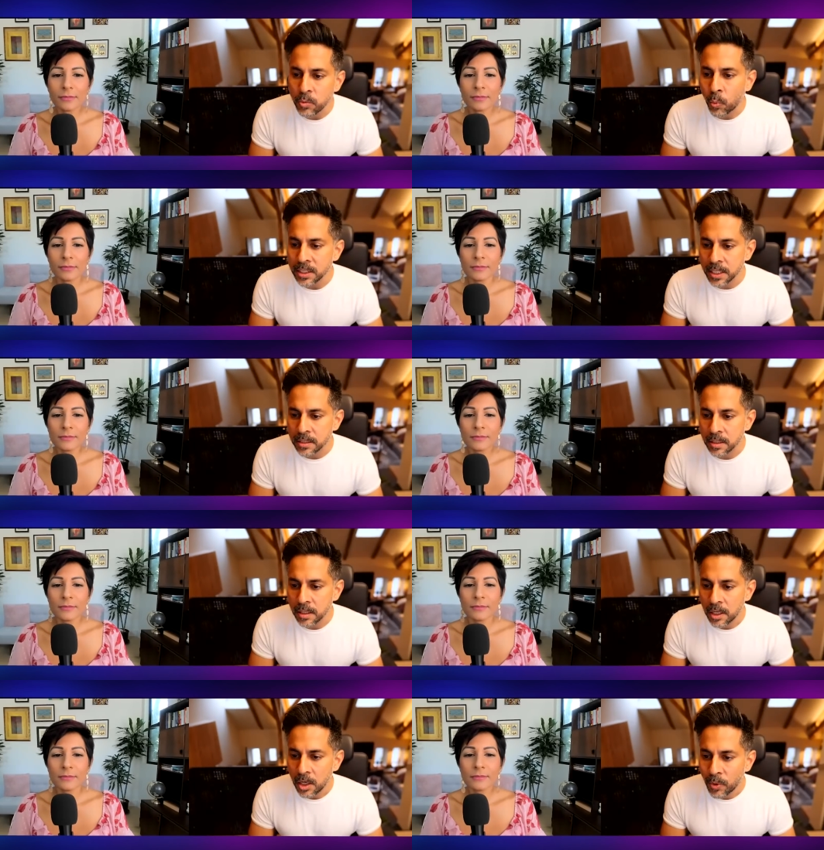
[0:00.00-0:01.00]
Speaker 1: want it,
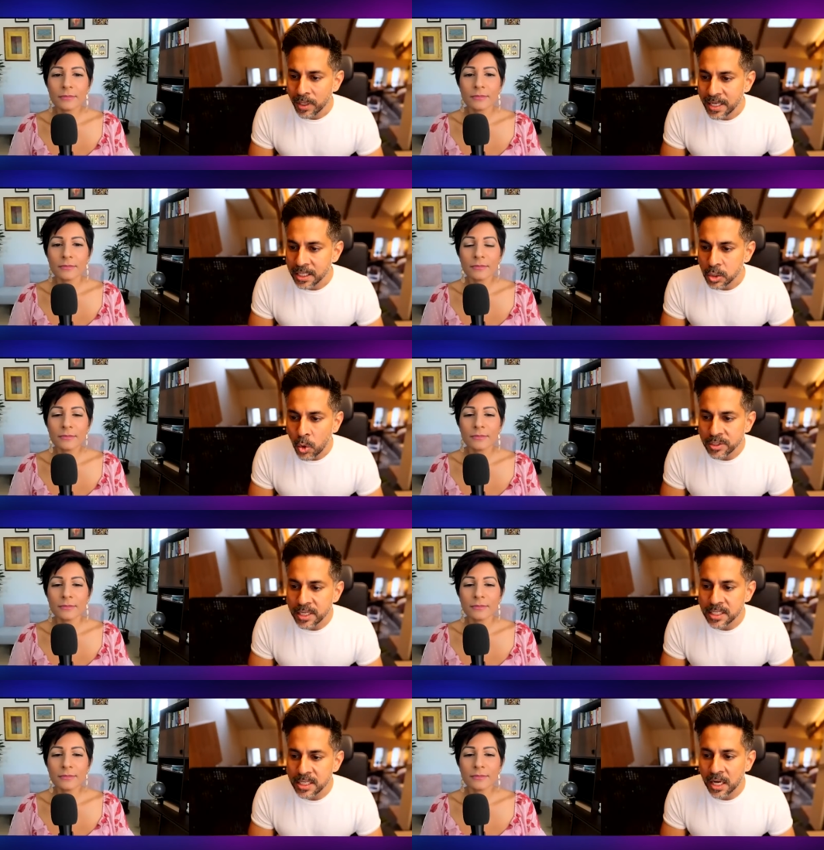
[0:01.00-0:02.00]
when he has lost the
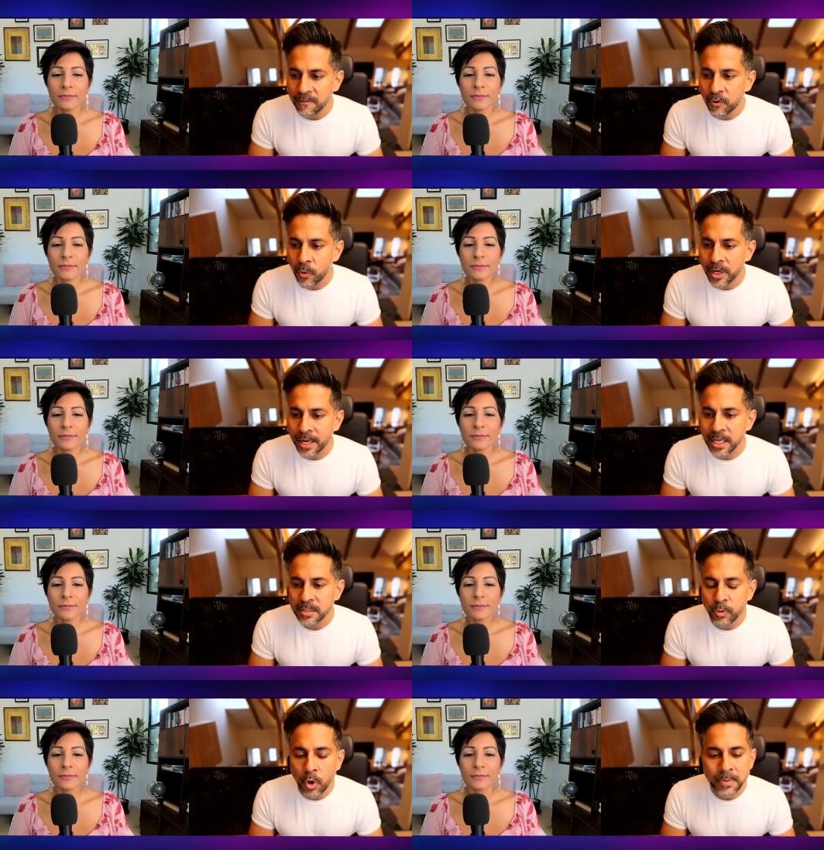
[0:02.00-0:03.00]
desire for it and
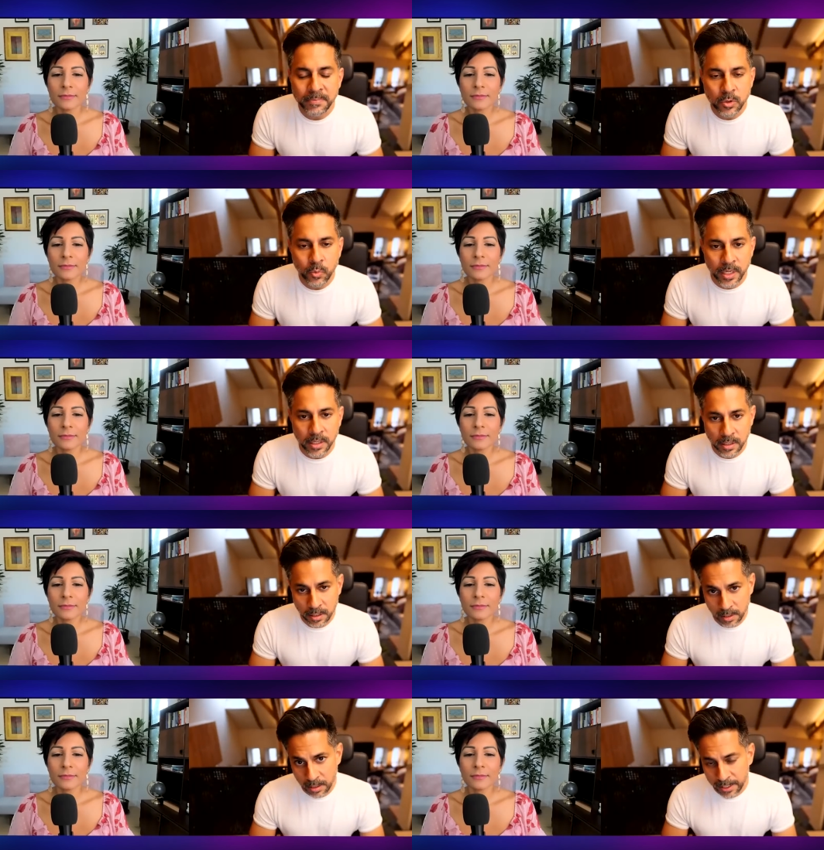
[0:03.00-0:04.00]
has problems with
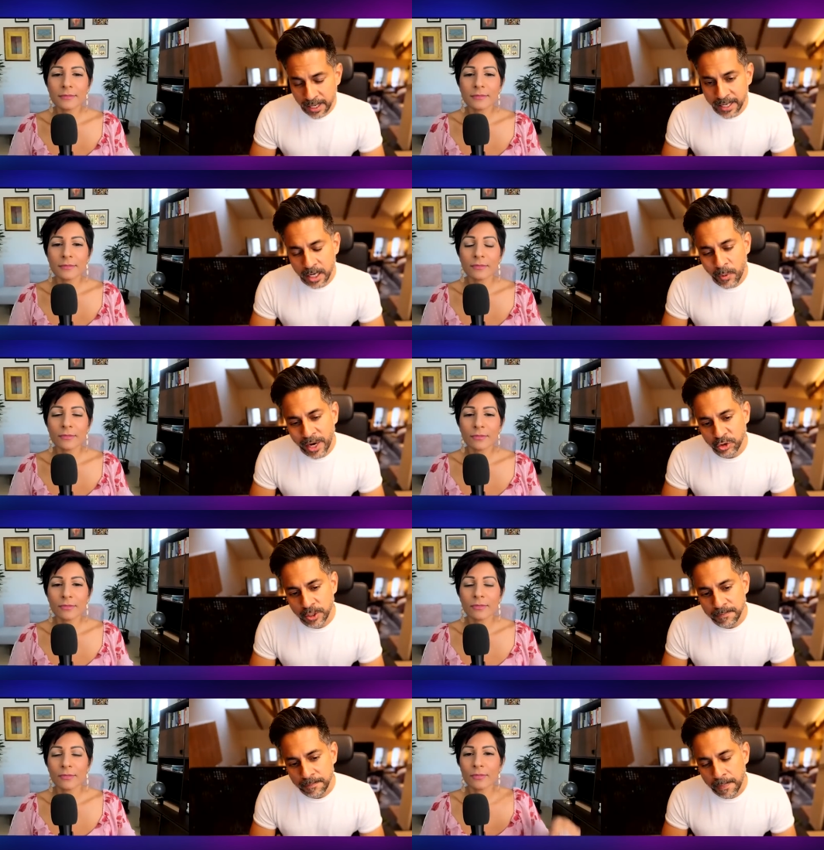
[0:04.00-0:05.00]
getting an
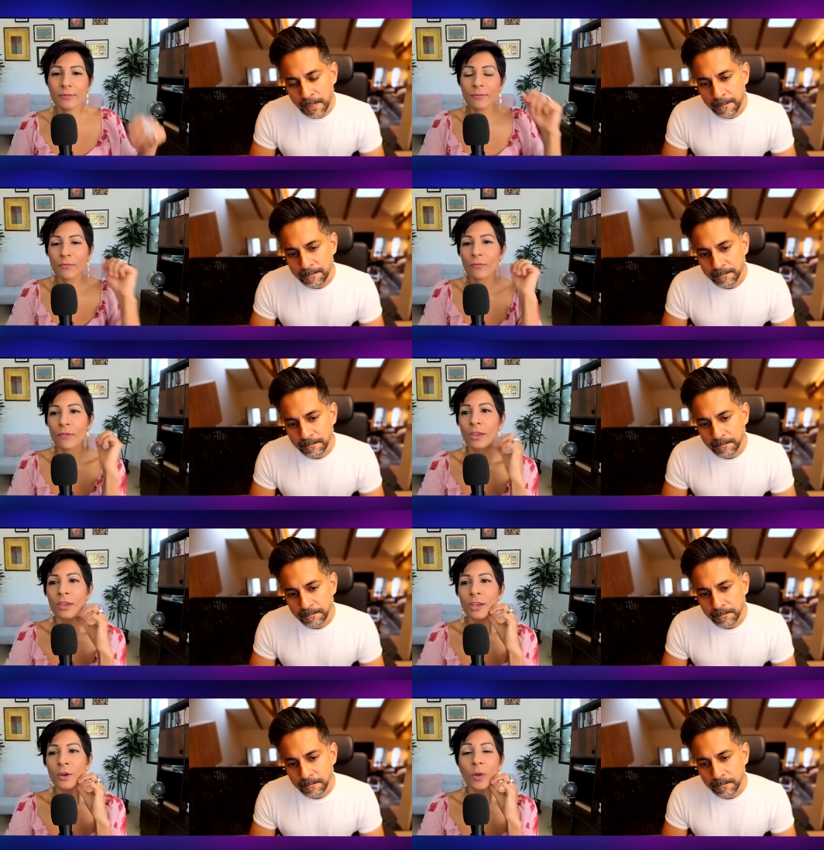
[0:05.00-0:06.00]
erection?
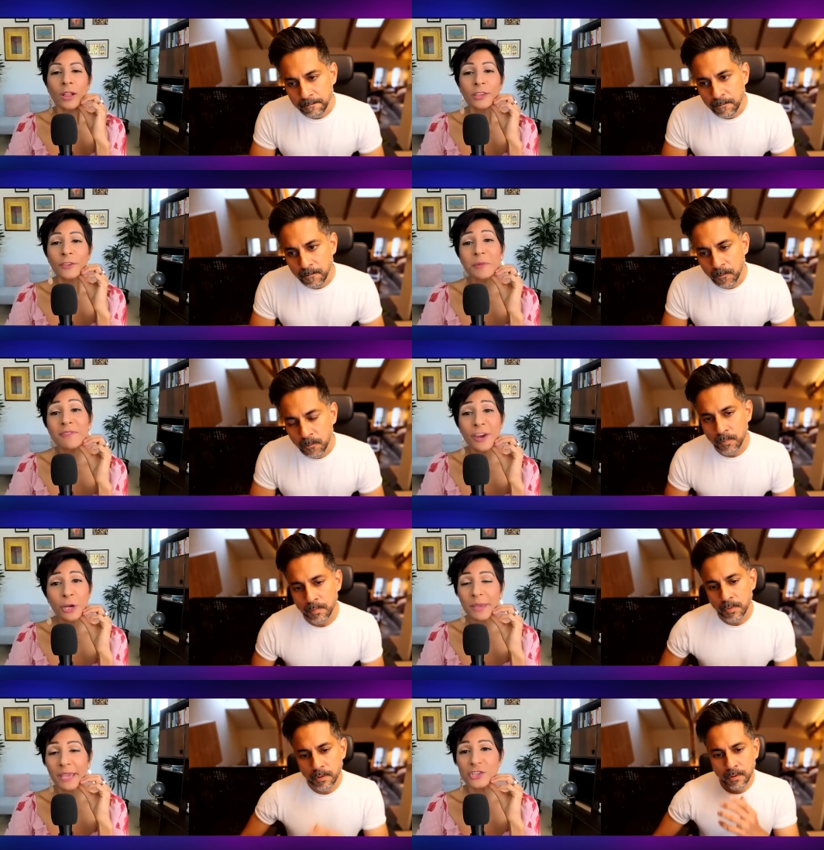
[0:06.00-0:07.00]
Speaker 2: Well, you have to be
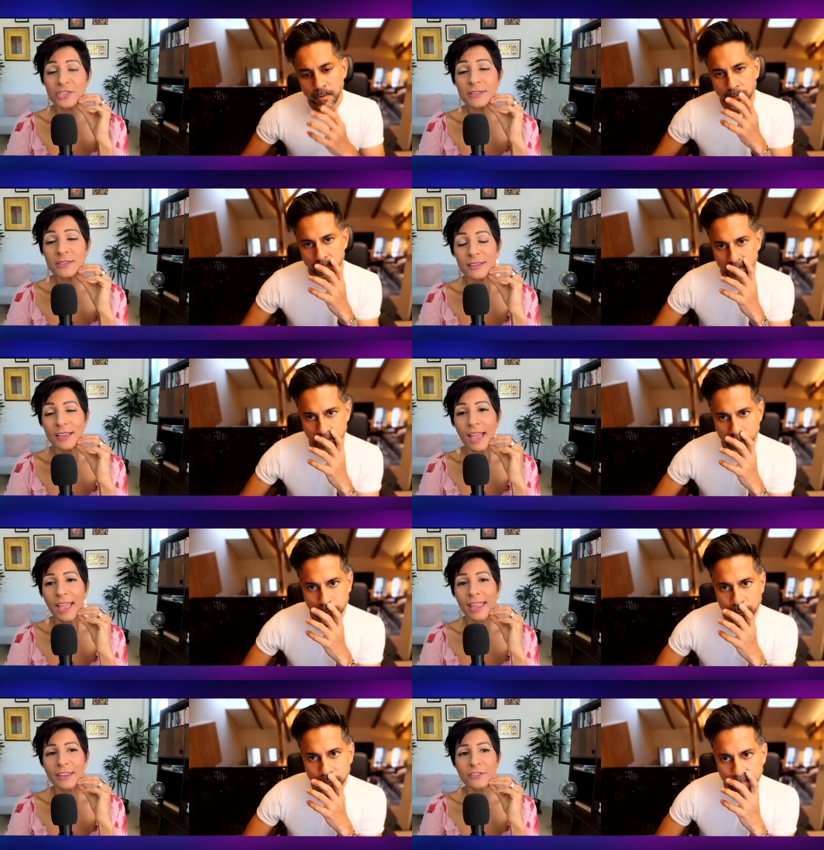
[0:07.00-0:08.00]
very patient.
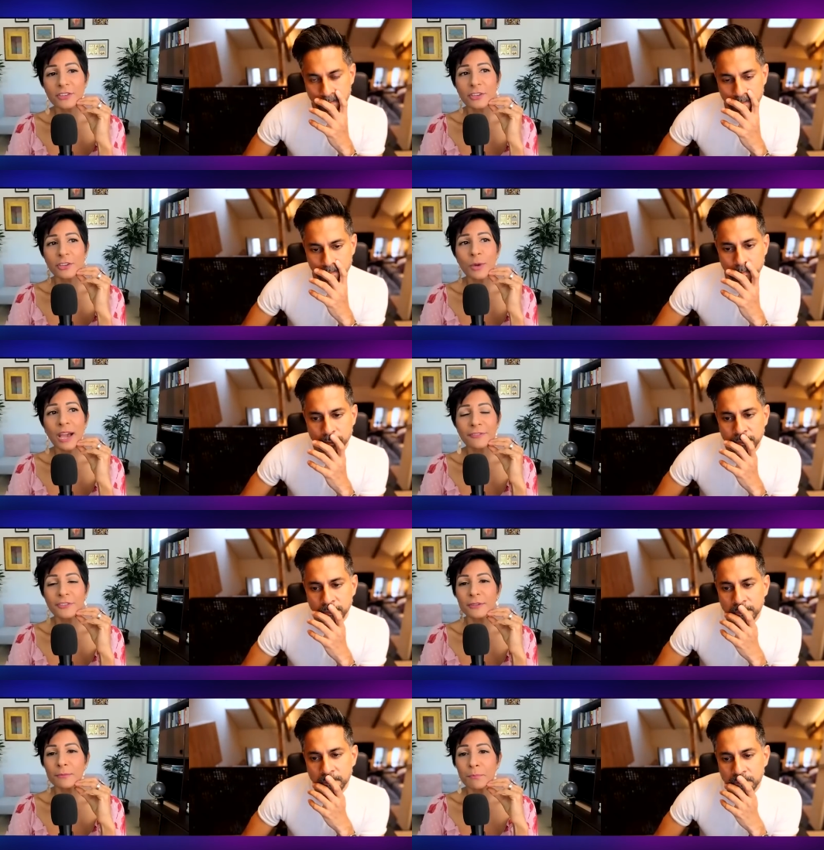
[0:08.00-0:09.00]
And you
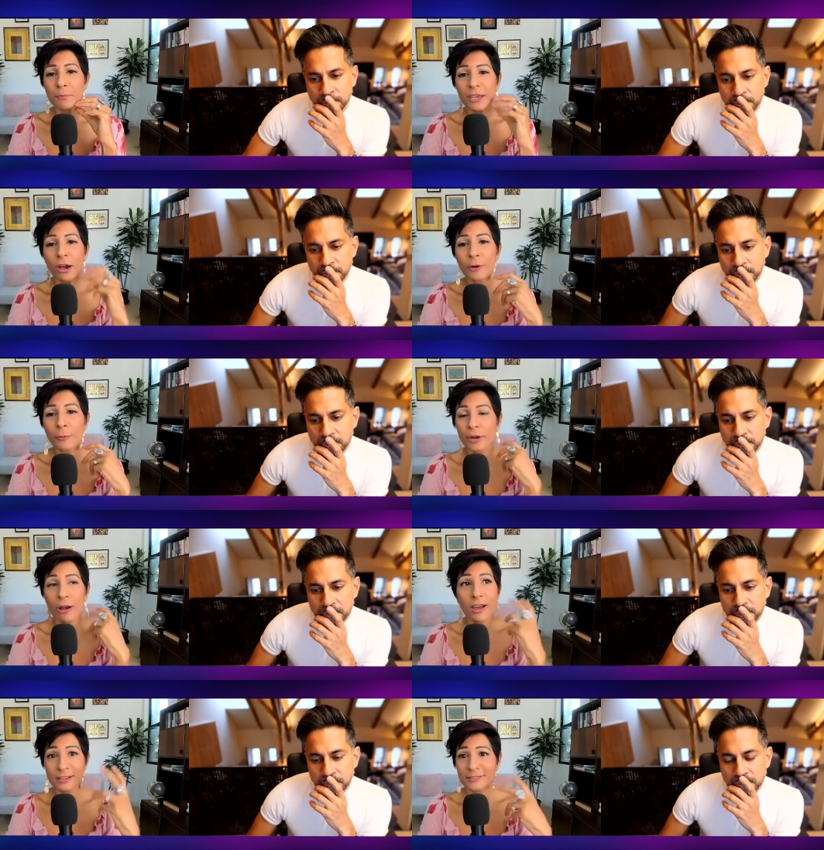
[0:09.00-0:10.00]
have to be on a
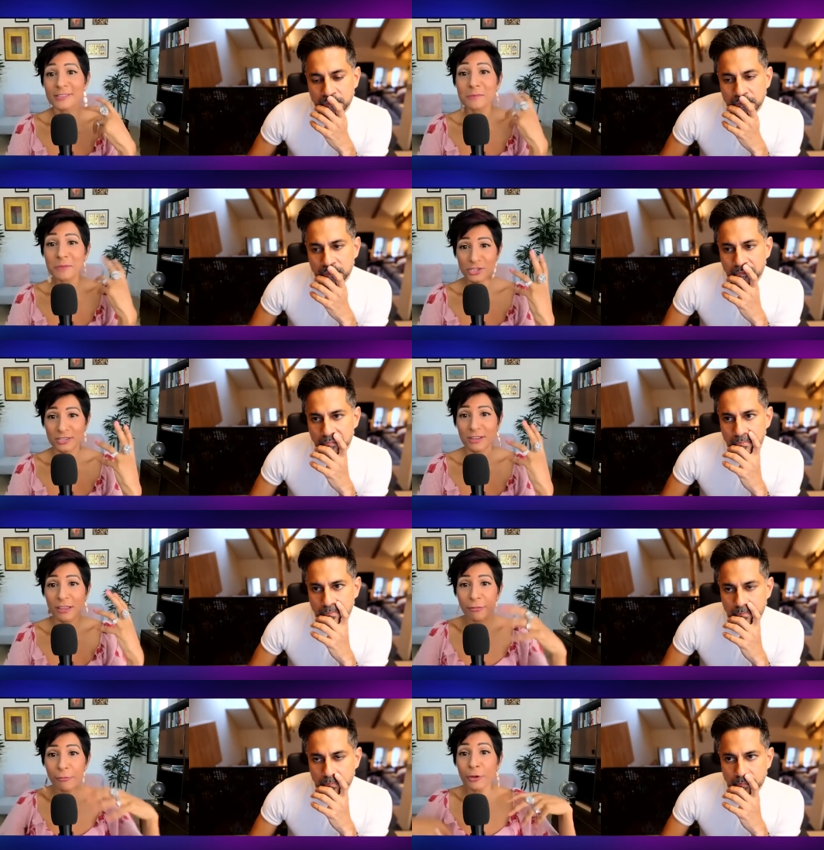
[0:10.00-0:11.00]
reconnaissance
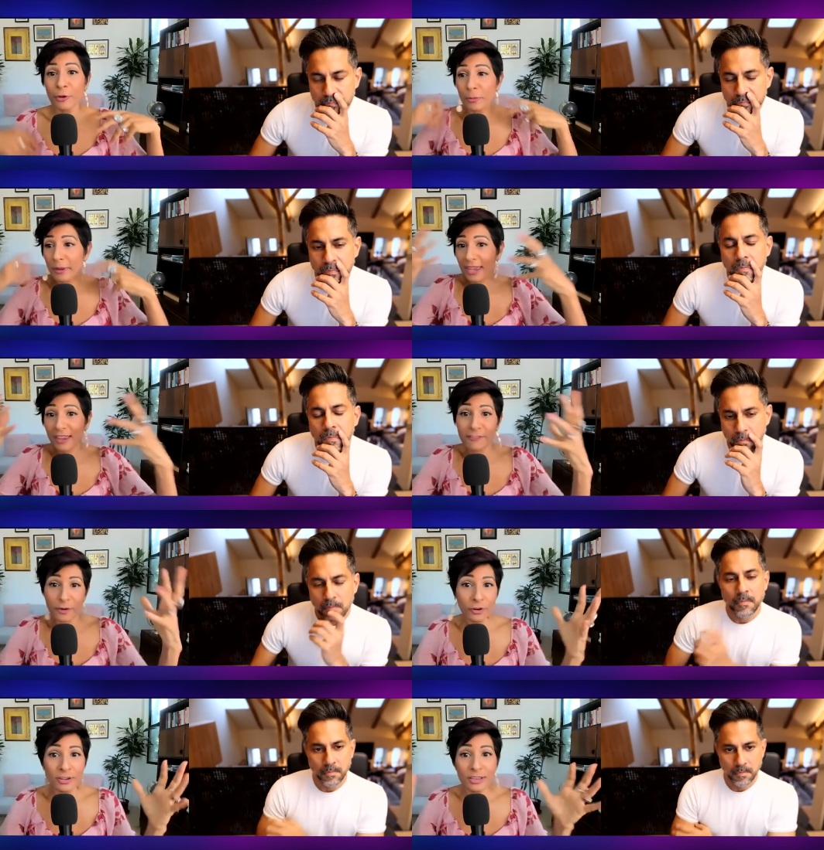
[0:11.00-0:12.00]
mission through your behavior,